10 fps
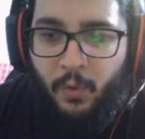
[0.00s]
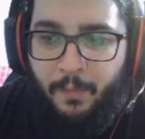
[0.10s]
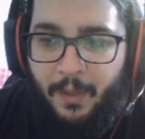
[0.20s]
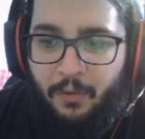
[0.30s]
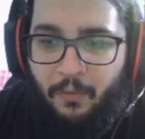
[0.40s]

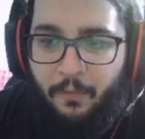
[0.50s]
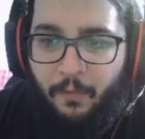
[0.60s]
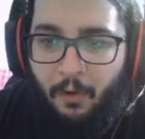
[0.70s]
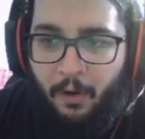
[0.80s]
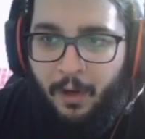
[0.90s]
be
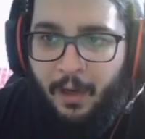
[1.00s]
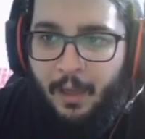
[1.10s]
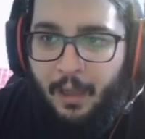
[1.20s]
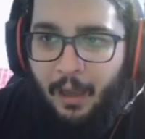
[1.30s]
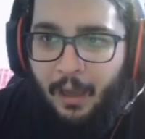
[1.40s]
2-4.
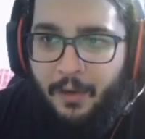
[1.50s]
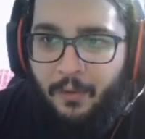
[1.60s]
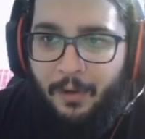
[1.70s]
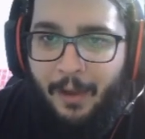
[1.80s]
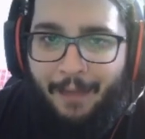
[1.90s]
You
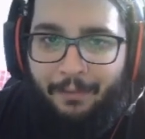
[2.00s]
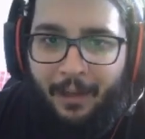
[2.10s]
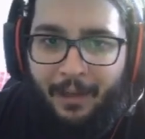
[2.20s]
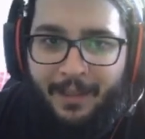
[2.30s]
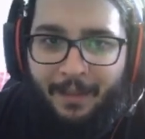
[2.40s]
could have
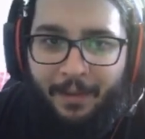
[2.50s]
like something